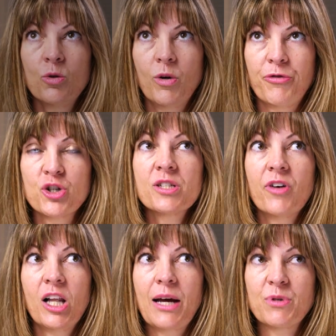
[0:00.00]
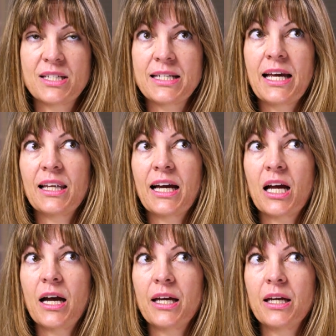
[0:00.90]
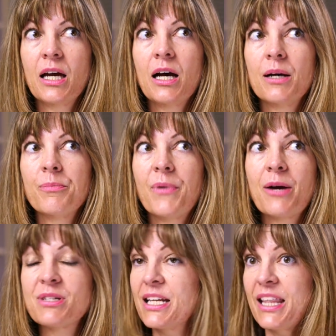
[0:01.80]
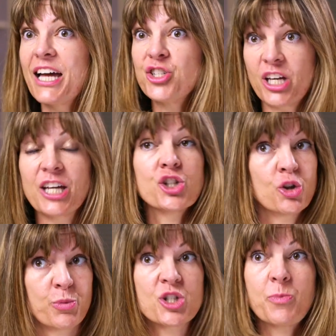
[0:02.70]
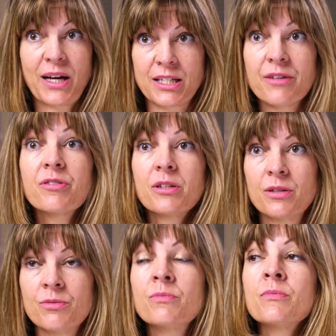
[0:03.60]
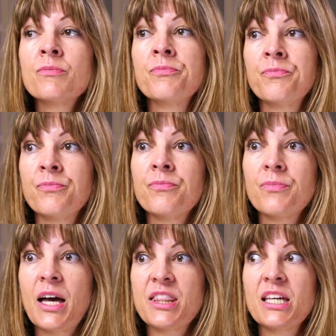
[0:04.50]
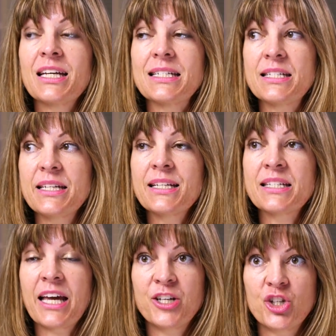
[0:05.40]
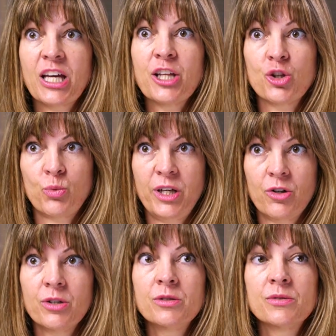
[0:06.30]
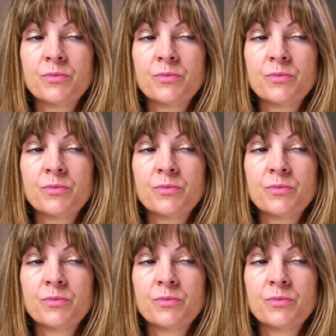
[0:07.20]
Well, first of all, I would say the educational perspective. I think it seeks to educate the reader.